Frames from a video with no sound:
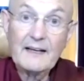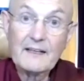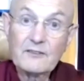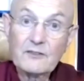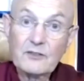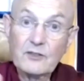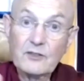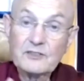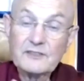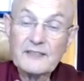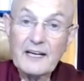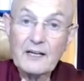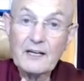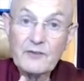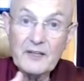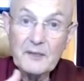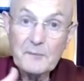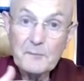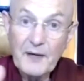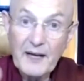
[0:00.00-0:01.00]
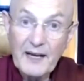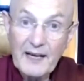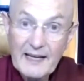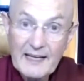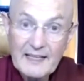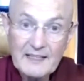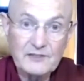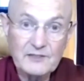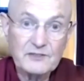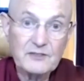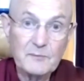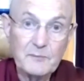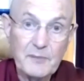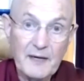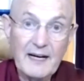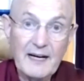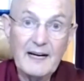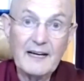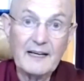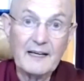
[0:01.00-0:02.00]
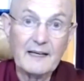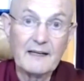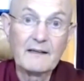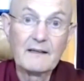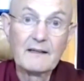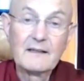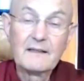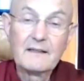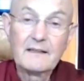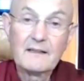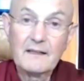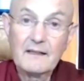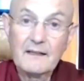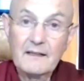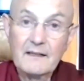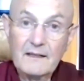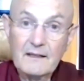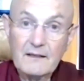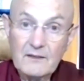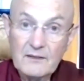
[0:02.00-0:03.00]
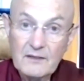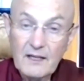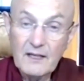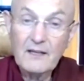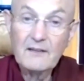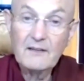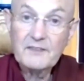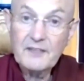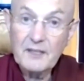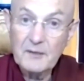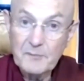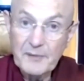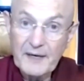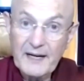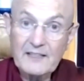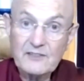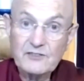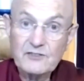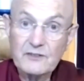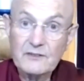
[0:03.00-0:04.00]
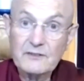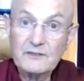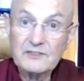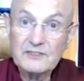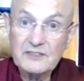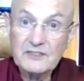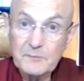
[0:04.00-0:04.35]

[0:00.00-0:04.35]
And of course, they are replaced by love, compassion,